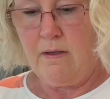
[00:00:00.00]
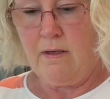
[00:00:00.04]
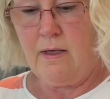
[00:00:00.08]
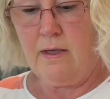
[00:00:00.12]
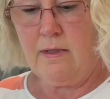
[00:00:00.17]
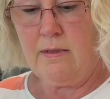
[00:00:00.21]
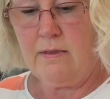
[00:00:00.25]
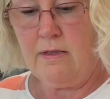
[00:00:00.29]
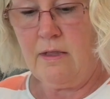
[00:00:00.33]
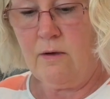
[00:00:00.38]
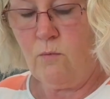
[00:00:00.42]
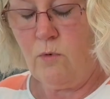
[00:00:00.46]

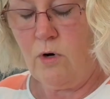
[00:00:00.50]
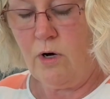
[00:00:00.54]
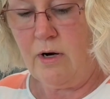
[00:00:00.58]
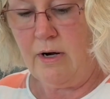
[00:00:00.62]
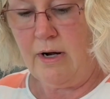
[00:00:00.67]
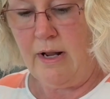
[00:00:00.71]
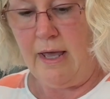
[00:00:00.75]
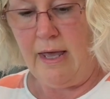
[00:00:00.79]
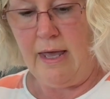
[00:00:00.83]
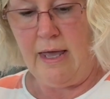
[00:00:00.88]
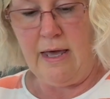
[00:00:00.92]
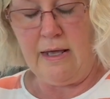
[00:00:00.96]
And then we're
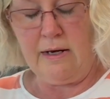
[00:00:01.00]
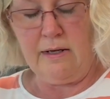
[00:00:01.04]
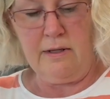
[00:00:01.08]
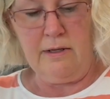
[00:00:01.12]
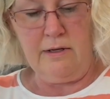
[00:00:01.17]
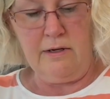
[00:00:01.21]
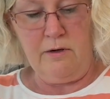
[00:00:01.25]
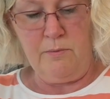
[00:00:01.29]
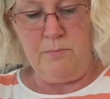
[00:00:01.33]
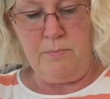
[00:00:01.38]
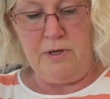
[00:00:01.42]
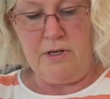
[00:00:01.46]
going to add a
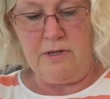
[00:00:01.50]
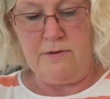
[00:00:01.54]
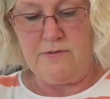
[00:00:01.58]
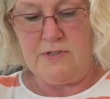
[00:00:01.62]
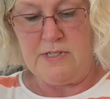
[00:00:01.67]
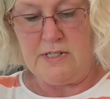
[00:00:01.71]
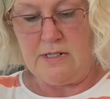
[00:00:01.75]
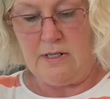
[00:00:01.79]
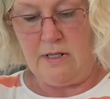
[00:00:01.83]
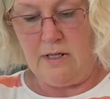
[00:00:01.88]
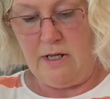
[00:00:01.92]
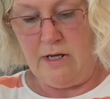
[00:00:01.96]
little bit of
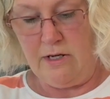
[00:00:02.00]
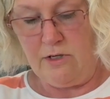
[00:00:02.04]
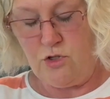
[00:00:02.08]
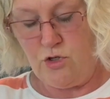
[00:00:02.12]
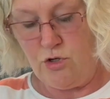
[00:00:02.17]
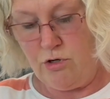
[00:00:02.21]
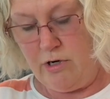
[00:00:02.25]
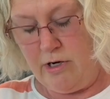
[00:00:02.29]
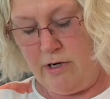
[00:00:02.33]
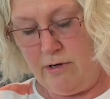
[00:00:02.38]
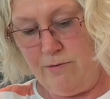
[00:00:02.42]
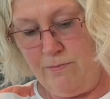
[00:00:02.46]

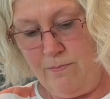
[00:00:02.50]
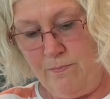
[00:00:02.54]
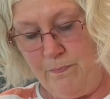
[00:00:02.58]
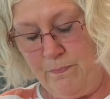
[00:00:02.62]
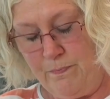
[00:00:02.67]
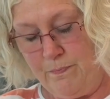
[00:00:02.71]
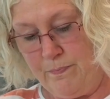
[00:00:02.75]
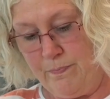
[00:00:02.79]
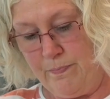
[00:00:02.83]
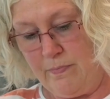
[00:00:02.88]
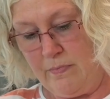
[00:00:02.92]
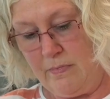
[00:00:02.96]
cilantro.
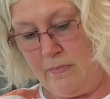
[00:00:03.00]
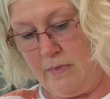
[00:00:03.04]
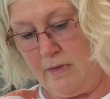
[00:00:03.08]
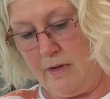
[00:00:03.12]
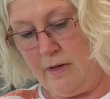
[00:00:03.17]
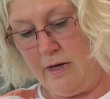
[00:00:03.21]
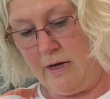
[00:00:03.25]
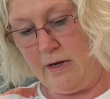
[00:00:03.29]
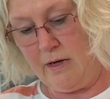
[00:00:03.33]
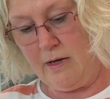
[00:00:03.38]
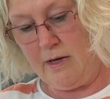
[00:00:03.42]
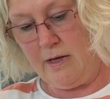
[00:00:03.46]

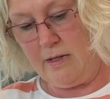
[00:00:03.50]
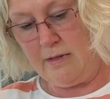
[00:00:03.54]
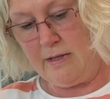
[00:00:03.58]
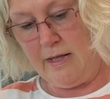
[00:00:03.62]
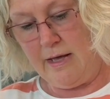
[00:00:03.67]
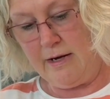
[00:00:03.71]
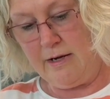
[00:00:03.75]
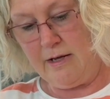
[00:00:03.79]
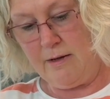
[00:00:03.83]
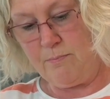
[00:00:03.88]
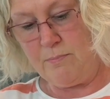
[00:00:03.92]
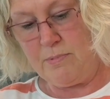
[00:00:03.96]
I cut
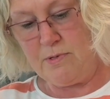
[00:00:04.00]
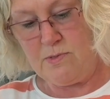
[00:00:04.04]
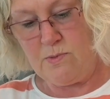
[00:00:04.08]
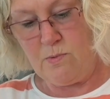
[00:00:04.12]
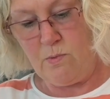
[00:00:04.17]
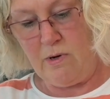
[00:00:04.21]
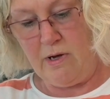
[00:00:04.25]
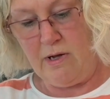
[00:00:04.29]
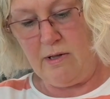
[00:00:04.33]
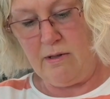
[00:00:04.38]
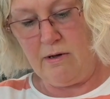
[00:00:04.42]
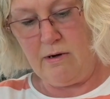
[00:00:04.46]
that up as
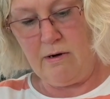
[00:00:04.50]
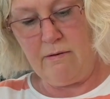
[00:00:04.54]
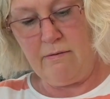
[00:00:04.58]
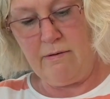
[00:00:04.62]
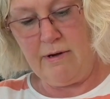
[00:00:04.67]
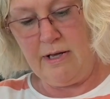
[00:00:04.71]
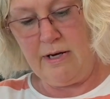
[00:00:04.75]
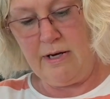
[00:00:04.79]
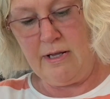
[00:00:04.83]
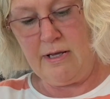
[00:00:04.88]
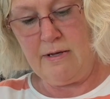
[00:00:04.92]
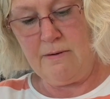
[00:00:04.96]
well
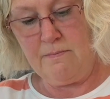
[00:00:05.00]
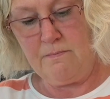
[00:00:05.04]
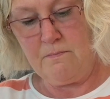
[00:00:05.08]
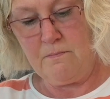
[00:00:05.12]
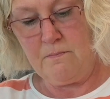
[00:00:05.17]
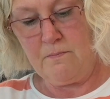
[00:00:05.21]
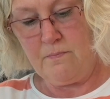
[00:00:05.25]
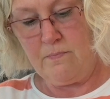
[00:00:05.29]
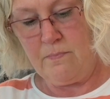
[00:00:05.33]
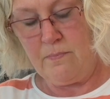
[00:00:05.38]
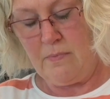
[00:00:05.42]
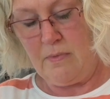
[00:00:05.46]
already.
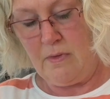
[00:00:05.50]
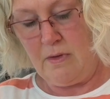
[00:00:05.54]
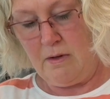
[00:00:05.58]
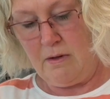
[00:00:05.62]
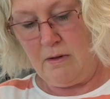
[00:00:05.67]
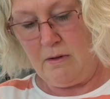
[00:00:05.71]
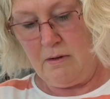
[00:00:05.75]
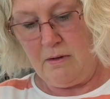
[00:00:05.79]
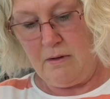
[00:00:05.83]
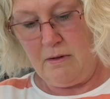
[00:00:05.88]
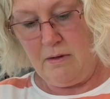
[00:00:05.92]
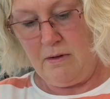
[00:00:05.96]

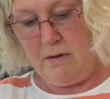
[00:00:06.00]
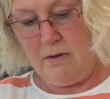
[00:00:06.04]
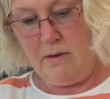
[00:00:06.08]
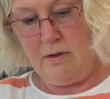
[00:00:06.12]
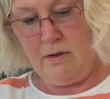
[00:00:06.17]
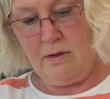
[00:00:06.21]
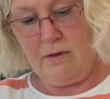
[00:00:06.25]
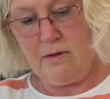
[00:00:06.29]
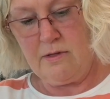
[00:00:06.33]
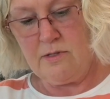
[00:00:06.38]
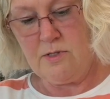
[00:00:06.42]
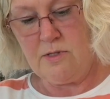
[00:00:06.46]

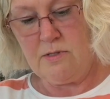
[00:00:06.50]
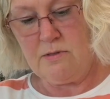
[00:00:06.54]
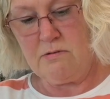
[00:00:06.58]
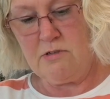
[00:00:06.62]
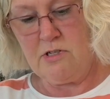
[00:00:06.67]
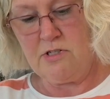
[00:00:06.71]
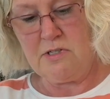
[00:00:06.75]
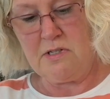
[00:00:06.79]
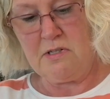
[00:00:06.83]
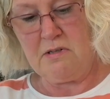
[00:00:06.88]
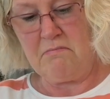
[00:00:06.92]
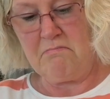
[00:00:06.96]
Yeah,
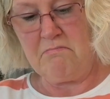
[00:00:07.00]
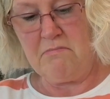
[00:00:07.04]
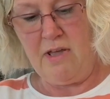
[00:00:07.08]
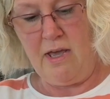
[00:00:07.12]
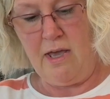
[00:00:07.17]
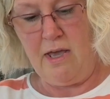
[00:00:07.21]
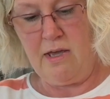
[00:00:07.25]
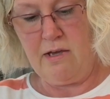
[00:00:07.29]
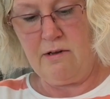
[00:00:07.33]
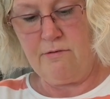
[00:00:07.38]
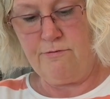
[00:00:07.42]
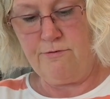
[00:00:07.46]
just a
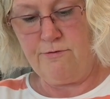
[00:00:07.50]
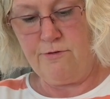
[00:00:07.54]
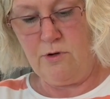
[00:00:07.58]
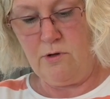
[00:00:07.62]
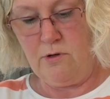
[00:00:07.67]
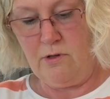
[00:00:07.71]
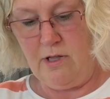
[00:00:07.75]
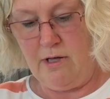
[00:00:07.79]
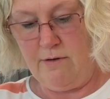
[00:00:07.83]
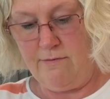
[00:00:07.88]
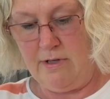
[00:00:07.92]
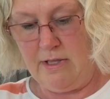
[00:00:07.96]

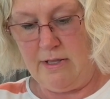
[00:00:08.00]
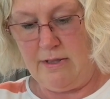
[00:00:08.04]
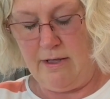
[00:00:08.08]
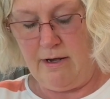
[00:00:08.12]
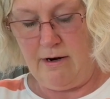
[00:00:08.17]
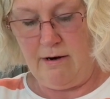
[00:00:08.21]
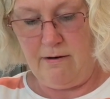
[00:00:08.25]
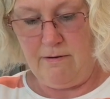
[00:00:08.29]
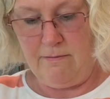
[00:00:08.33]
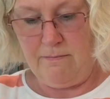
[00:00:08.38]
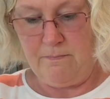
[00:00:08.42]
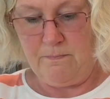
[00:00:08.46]
handful of it
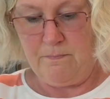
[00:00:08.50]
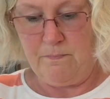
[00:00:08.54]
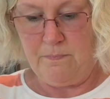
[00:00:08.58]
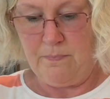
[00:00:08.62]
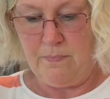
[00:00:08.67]
there.